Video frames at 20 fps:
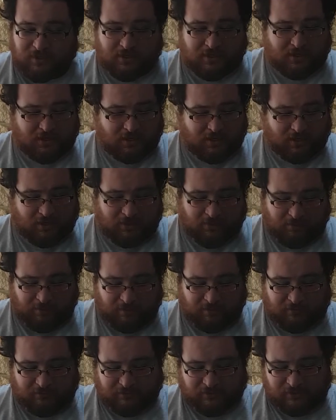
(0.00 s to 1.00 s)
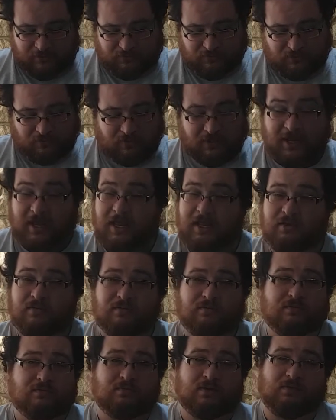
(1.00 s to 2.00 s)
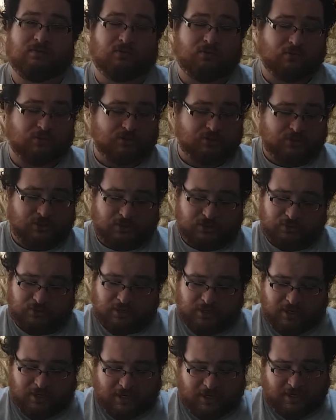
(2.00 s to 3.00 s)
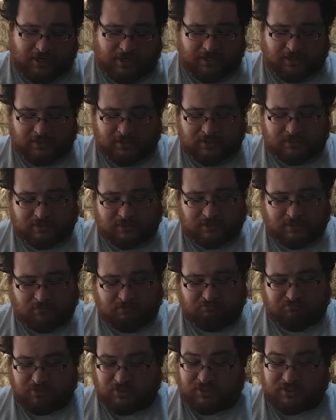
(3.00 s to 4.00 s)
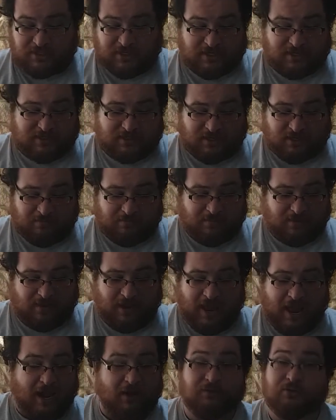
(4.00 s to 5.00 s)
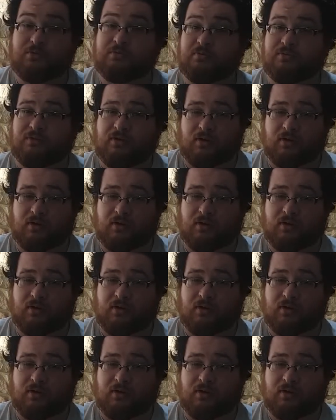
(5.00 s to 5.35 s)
a convex or a concave if you want to, and just get it set up how you prefer.